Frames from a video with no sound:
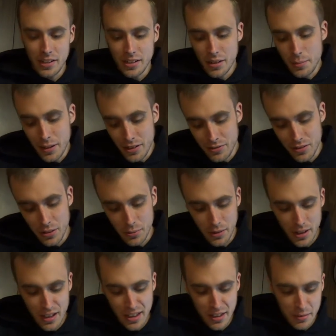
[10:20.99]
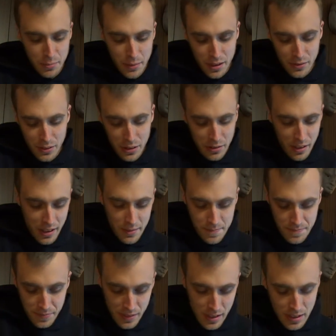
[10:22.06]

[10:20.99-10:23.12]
and your benefit when I make a video on it.